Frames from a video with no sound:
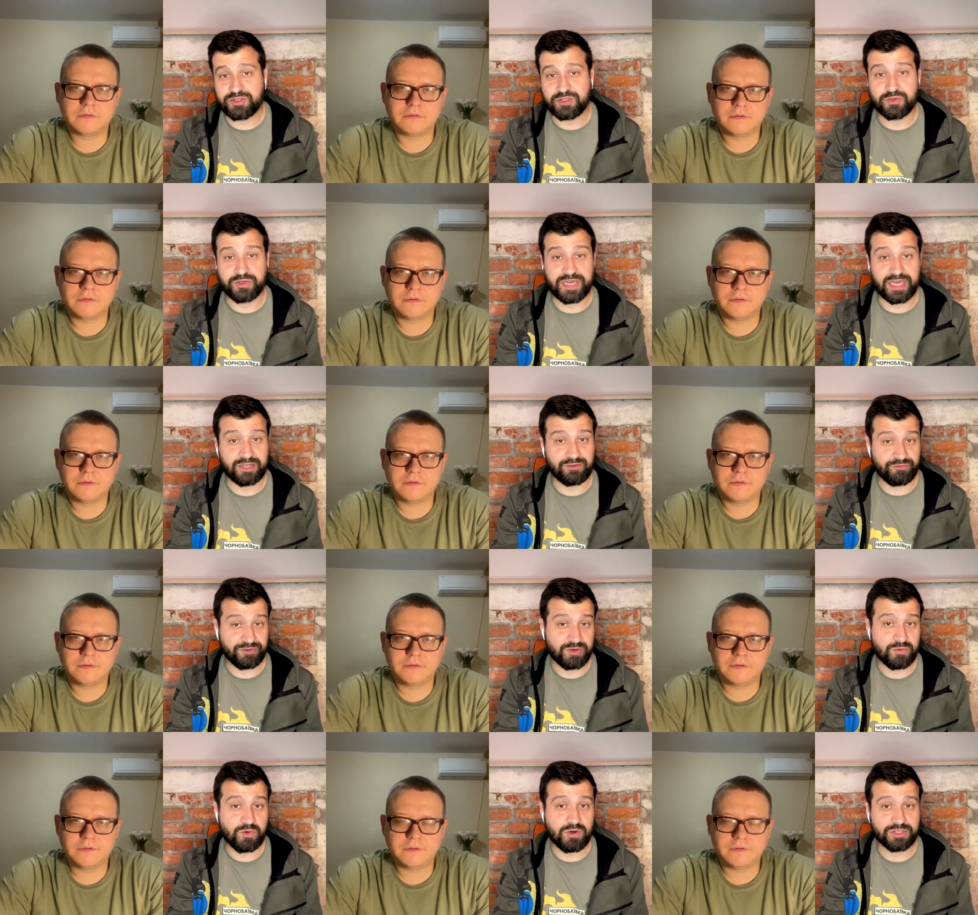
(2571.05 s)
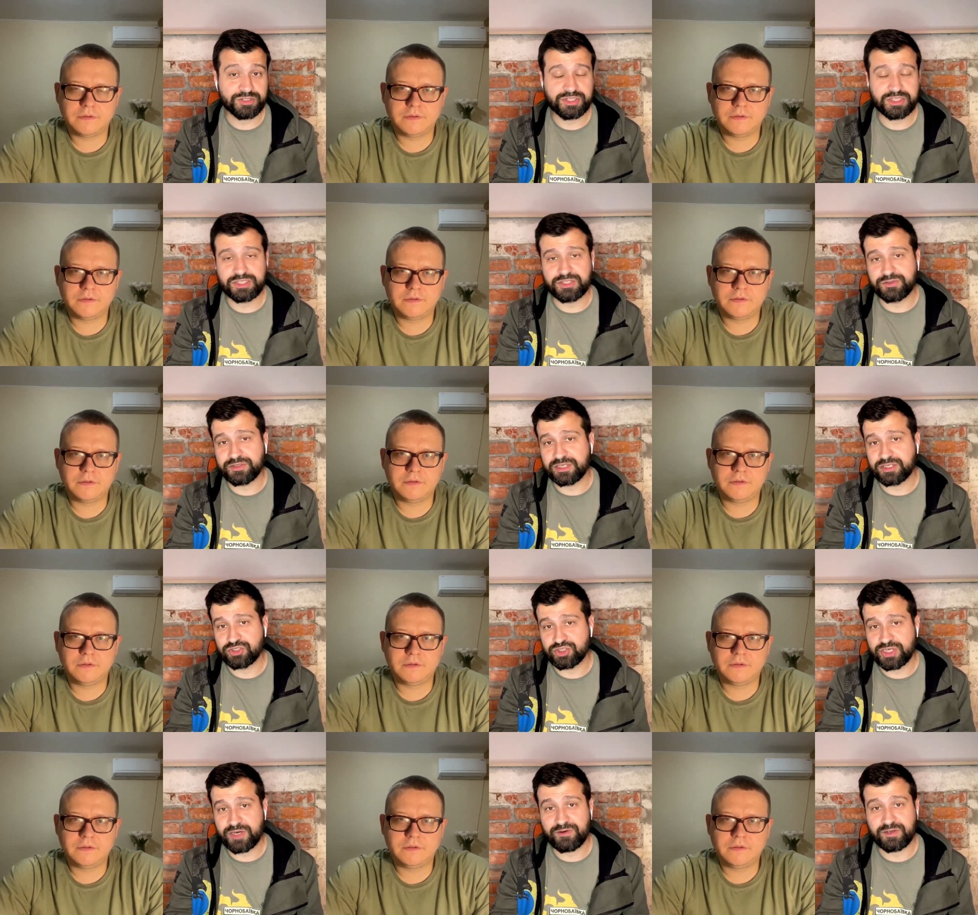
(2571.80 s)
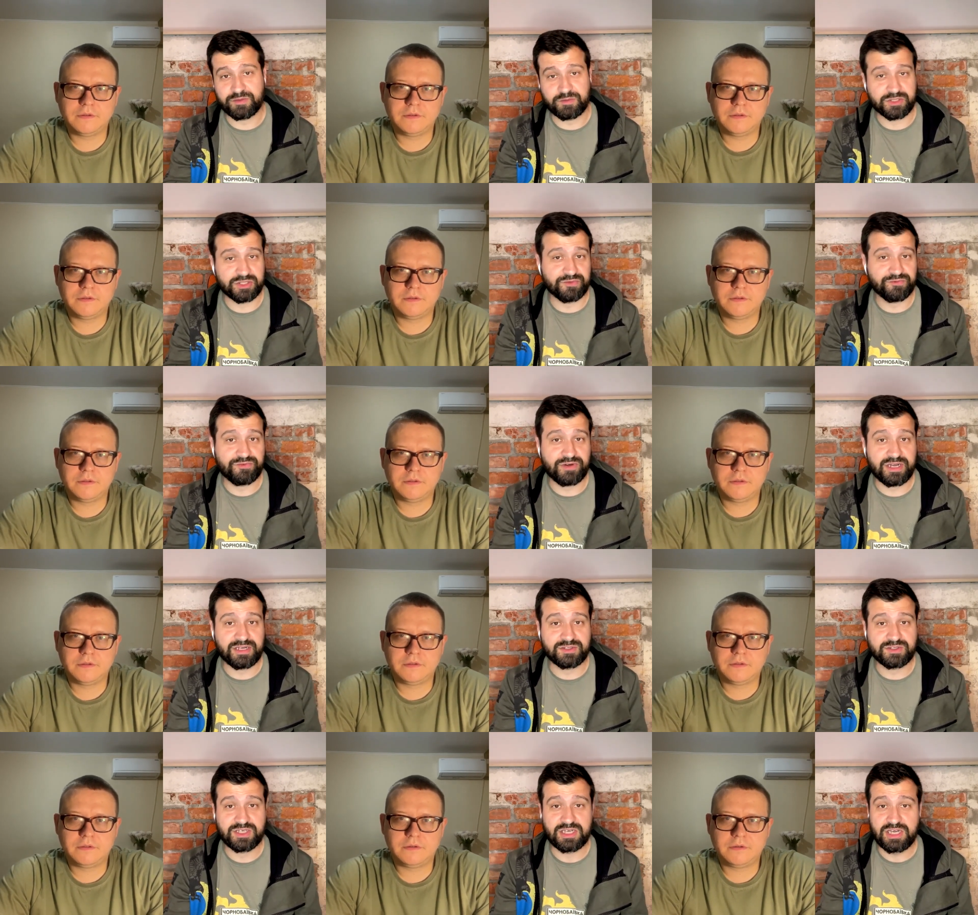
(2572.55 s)
Speaker 1: You can rewatch it. You can share it with your
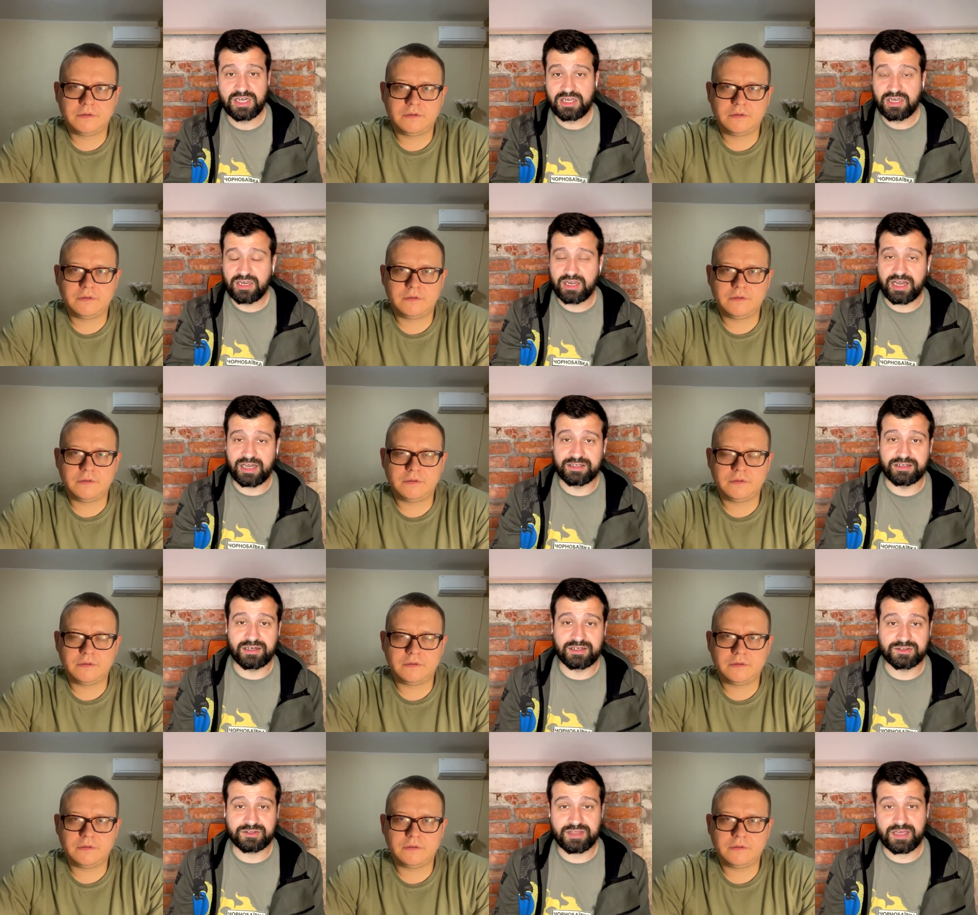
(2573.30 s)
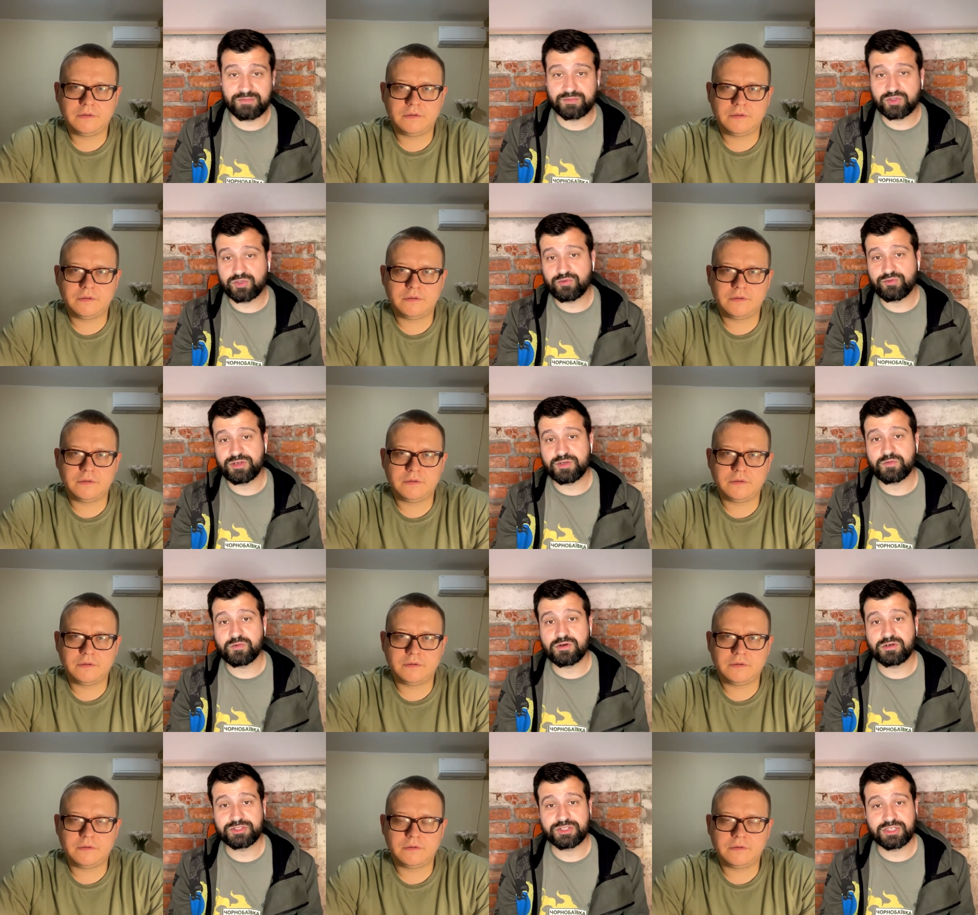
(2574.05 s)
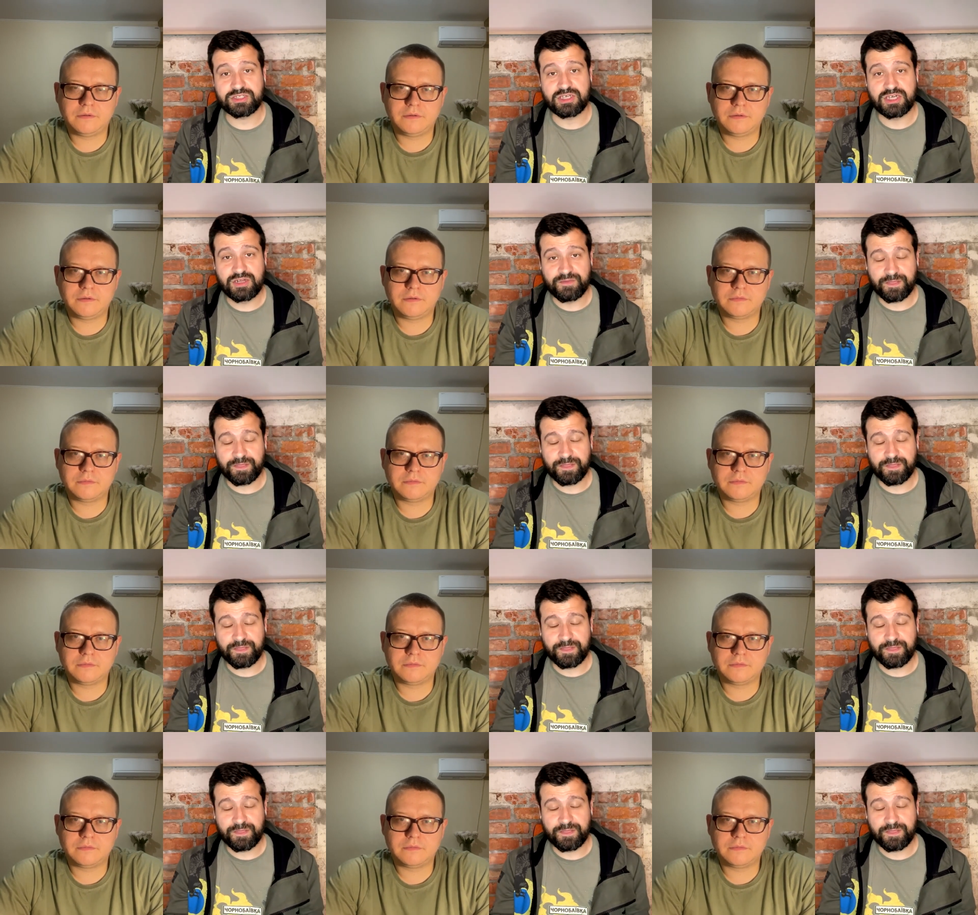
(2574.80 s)
friends and ask them to rewatch it.